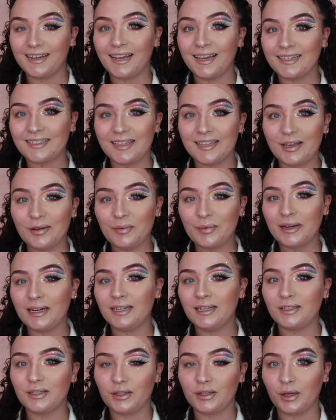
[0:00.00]
next thing we
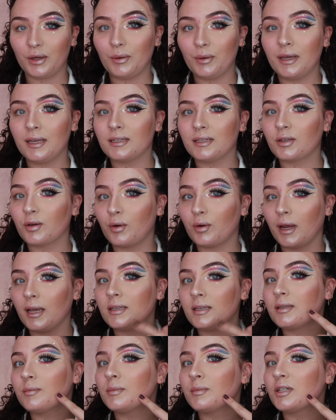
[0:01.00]
need to do is create
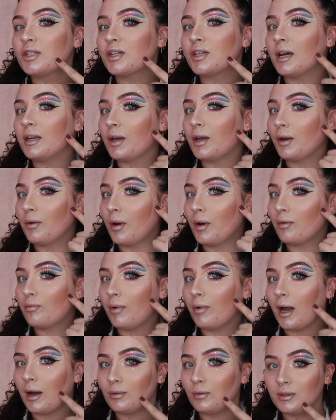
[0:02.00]
some shadow
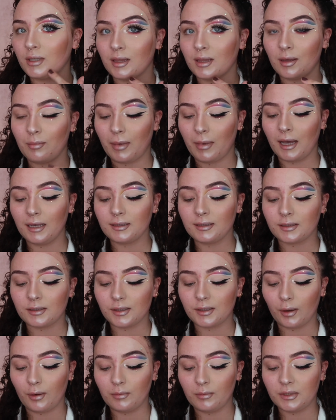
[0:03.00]
around the mask.
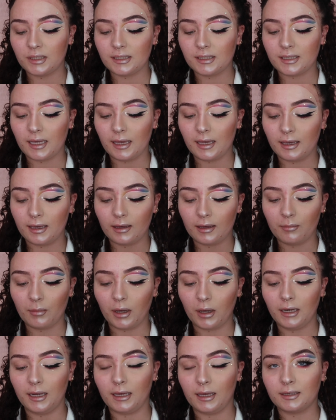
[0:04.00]
So I'm just taking my
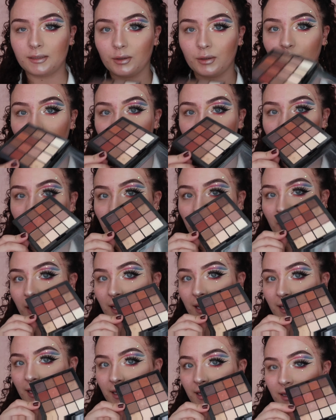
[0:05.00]
NYX Ultimate
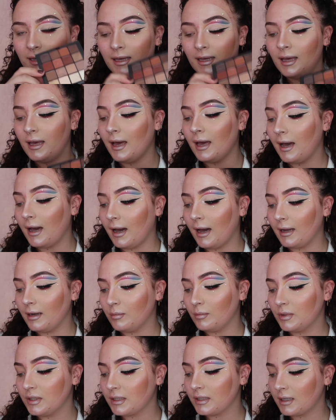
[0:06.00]
palette and
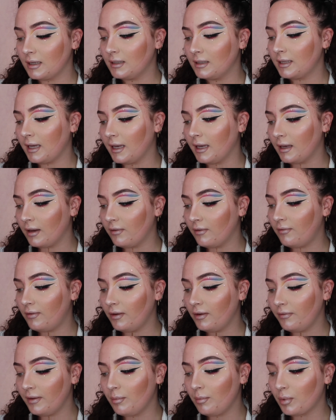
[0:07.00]
I'm just going to take a
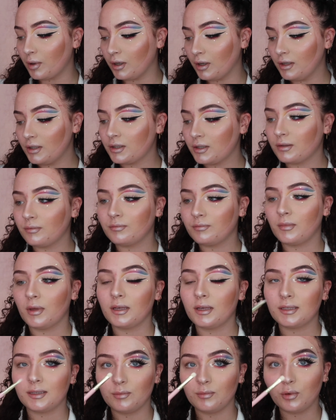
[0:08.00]
fluffy brush, a
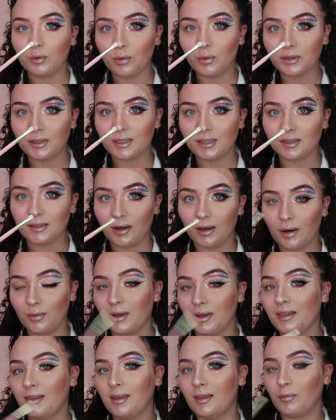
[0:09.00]
small one to start
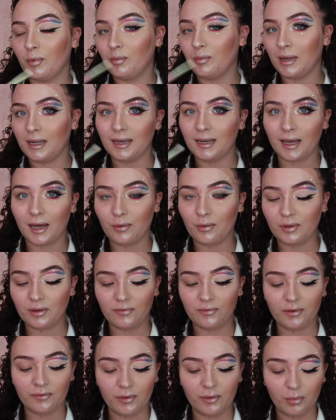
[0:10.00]
with, and then we'll blend it out with a
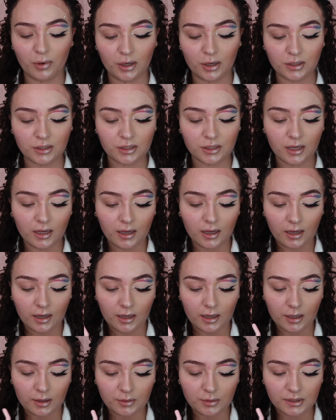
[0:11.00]
fluffy brush.
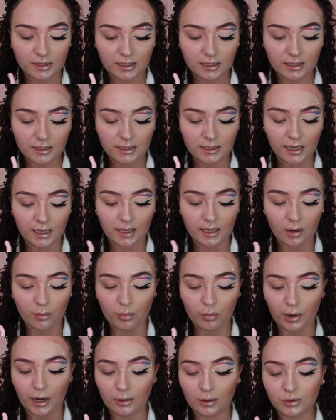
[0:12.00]
And I'm just going to take a
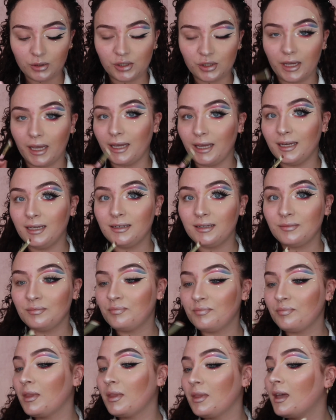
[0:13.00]
brown shade
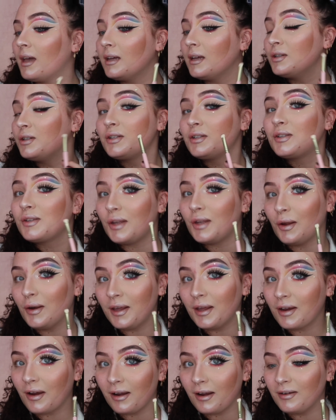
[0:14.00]
and just slowly
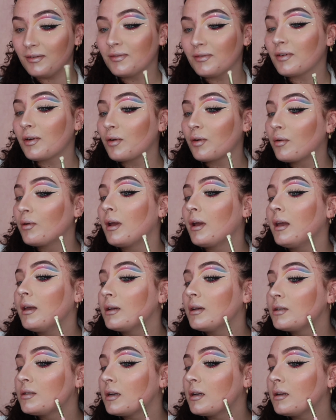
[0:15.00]
kind of create a
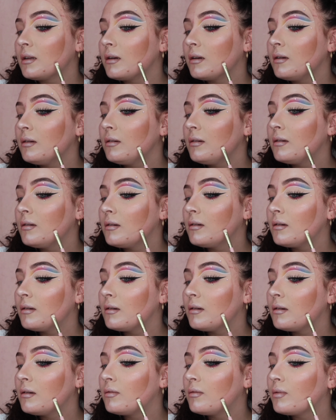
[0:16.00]
shadow
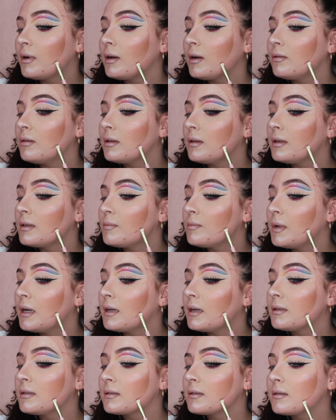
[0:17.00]
around this
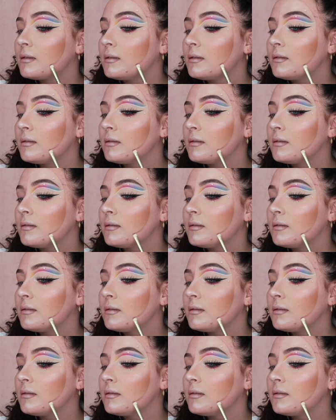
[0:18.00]
mask.